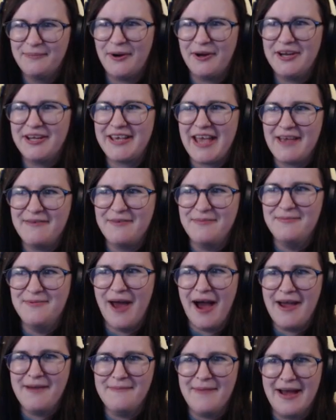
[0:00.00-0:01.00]
Bonnie gave him
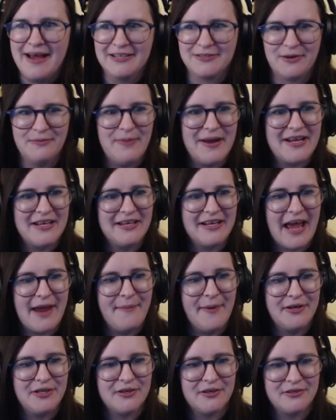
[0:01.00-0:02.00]
nightmares while making the game.
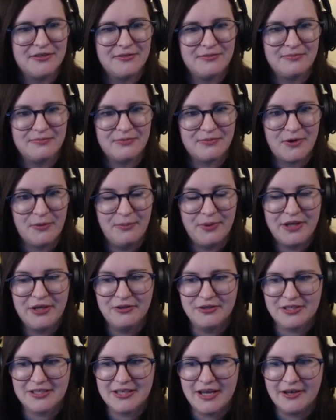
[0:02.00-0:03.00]
I, I completely
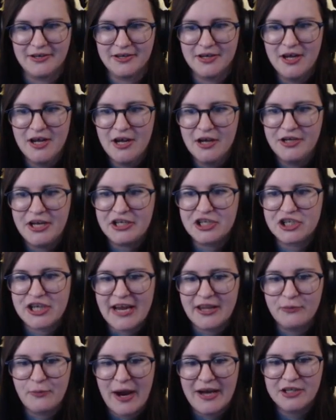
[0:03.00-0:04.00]
understand. Need to check
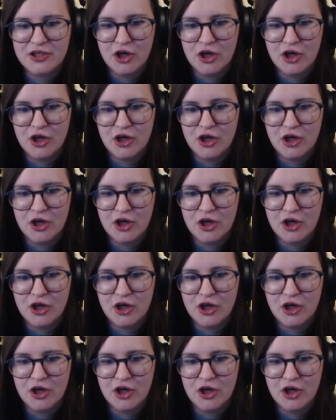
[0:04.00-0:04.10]
the right